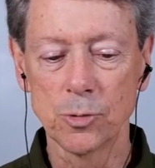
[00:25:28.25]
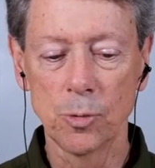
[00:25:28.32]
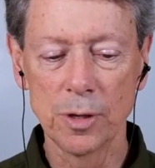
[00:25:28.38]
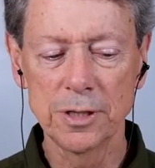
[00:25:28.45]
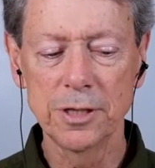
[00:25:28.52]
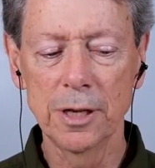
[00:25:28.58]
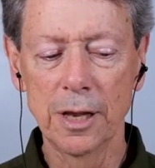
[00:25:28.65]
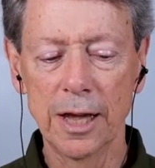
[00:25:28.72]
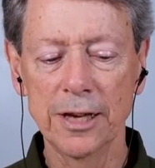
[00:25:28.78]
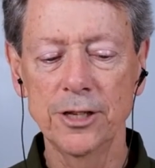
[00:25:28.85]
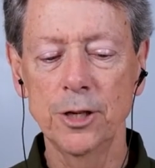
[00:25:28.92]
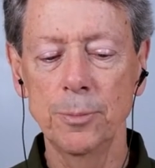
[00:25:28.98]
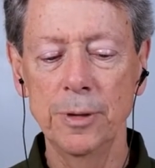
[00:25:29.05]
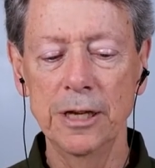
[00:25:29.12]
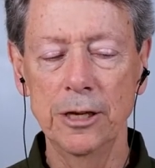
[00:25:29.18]
What's it like
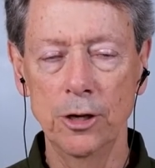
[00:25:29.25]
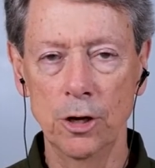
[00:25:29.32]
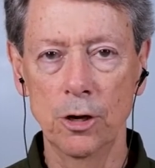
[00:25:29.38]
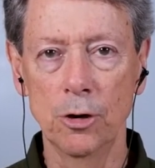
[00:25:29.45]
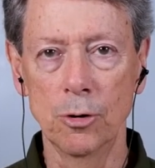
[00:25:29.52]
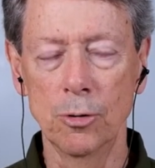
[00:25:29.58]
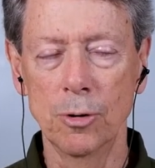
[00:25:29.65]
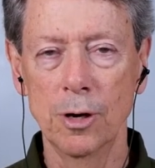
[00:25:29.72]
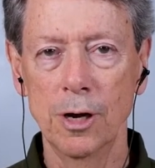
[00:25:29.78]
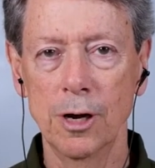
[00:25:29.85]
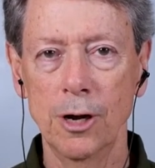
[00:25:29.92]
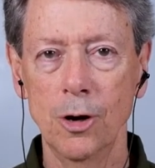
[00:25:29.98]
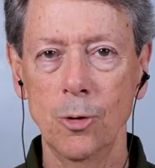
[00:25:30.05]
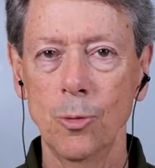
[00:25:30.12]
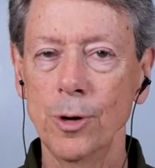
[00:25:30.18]
to be you
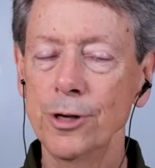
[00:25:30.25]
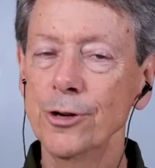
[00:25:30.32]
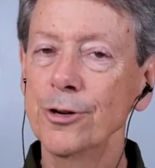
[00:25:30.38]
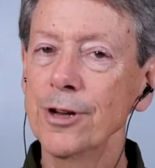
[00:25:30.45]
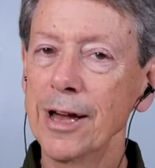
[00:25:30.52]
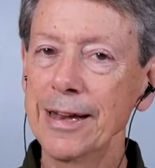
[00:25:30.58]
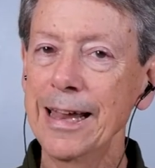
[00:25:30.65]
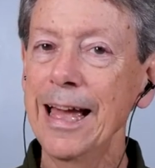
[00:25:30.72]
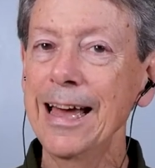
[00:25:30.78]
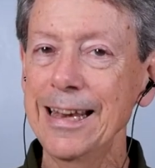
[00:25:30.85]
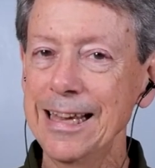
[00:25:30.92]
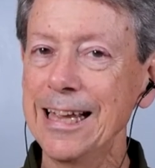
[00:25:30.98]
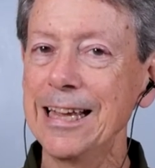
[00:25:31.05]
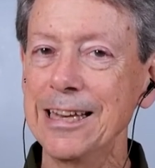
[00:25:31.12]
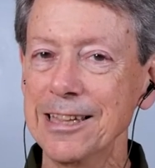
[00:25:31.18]
when you're not
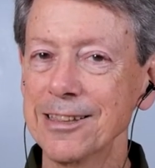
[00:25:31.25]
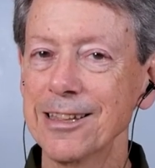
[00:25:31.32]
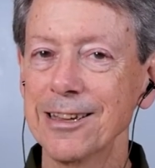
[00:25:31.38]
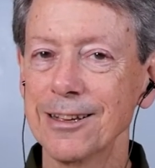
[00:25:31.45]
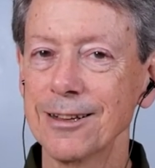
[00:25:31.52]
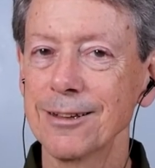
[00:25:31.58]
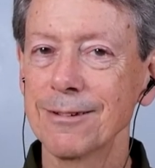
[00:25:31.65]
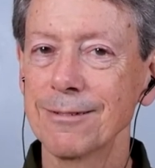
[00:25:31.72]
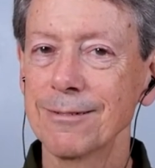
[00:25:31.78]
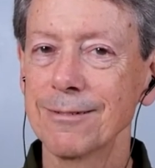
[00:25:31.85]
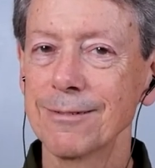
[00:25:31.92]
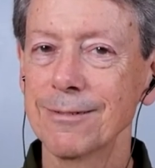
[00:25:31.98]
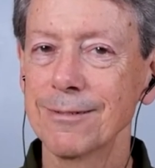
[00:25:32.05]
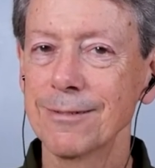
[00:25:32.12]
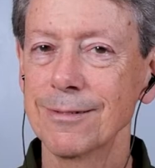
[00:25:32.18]
adding anything
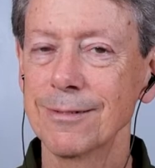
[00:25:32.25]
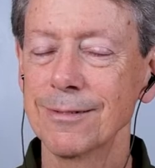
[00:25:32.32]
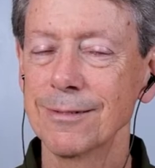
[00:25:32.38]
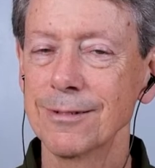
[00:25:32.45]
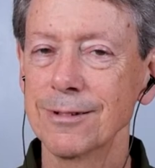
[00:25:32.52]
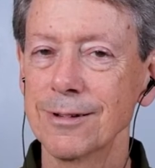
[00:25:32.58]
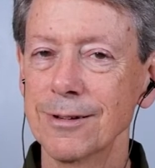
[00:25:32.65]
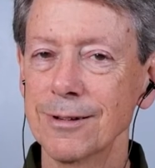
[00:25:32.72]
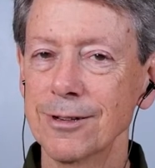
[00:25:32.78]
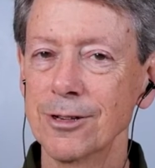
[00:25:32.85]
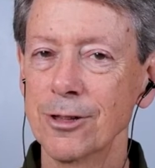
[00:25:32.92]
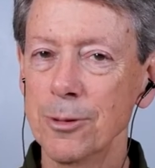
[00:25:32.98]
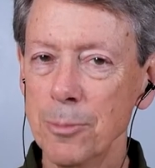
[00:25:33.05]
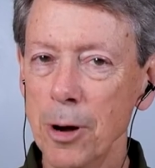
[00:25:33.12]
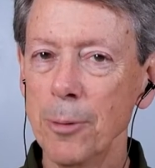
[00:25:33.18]

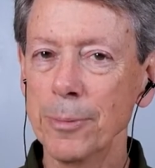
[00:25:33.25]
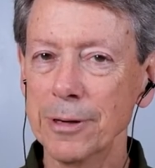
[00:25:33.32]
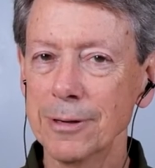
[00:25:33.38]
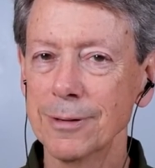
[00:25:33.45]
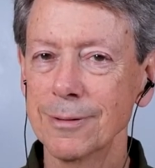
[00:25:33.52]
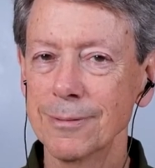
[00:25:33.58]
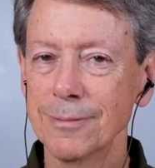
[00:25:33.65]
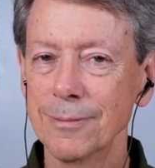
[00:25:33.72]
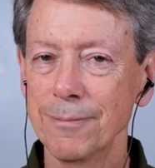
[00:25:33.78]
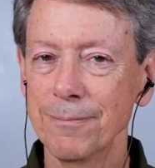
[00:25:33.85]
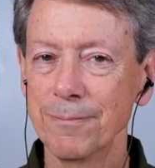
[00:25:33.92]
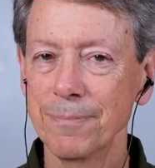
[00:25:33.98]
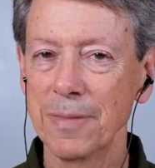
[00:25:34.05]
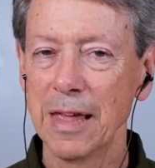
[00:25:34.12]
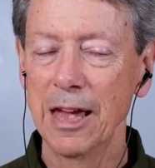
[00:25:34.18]
to the moment?
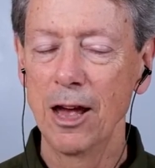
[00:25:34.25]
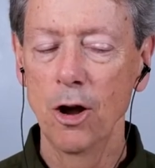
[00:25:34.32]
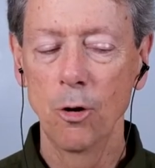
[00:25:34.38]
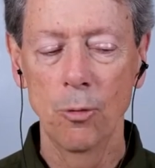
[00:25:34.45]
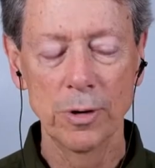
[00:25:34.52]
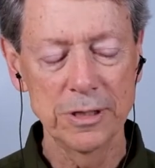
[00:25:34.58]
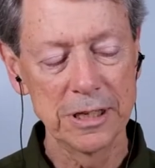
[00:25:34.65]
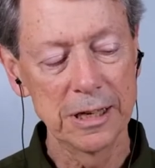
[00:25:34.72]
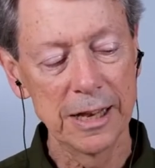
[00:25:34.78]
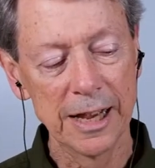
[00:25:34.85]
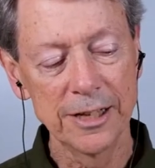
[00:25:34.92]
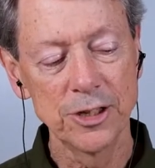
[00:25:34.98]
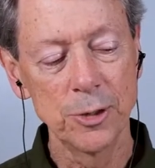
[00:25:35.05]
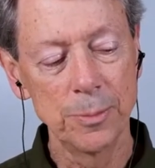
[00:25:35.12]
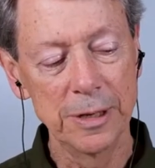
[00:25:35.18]
What's it
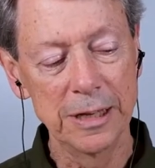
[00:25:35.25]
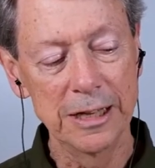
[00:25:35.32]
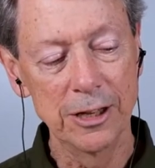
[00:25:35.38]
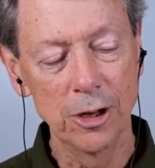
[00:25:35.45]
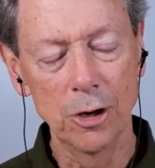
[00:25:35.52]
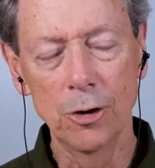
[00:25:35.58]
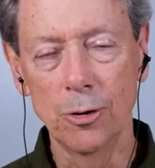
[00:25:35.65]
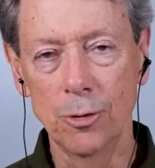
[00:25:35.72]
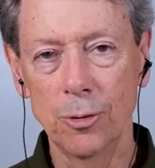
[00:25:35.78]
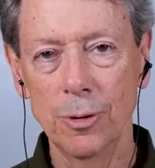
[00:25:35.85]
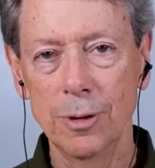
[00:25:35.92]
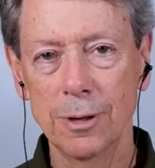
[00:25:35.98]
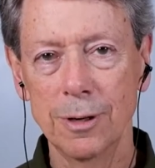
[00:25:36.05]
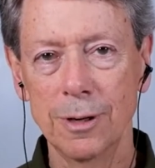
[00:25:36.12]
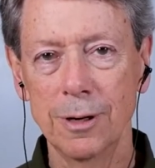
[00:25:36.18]
like to be you
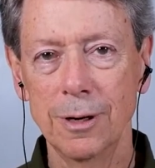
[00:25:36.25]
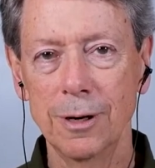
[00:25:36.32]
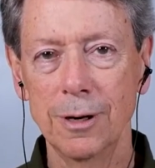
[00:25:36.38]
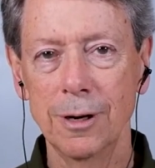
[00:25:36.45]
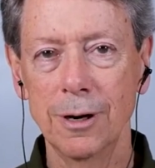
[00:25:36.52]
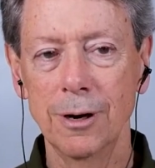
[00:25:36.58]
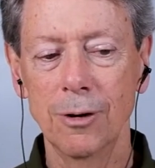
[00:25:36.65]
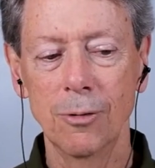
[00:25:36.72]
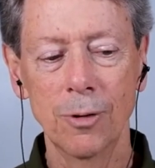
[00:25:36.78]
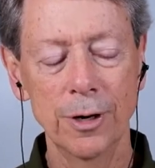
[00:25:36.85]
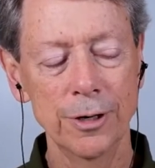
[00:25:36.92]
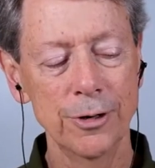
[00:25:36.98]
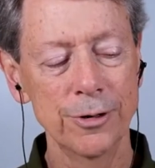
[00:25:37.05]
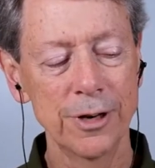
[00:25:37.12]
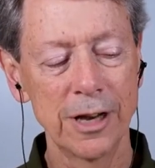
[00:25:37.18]

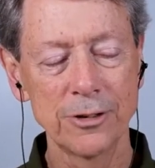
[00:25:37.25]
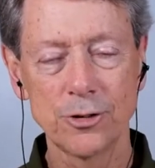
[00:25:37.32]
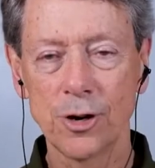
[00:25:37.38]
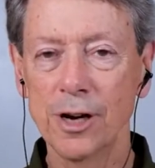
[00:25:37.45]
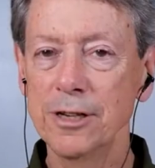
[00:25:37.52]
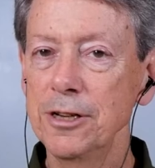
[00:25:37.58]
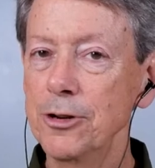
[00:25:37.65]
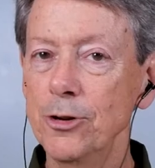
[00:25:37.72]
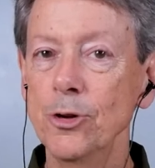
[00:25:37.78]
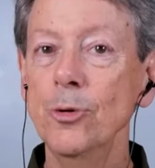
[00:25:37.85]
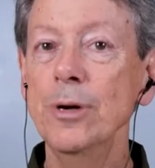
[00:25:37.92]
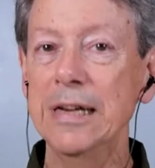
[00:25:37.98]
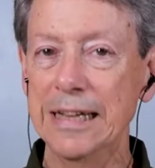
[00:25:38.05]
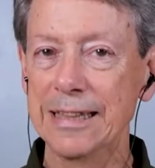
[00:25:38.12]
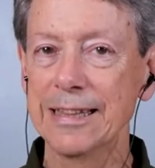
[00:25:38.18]
when you're not trying to do
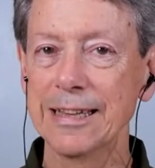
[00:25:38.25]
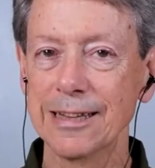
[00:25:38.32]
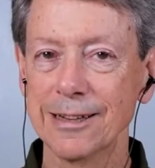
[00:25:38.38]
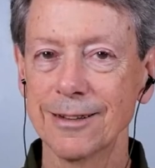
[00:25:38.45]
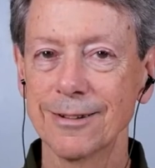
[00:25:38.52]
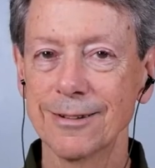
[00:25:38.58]
anything?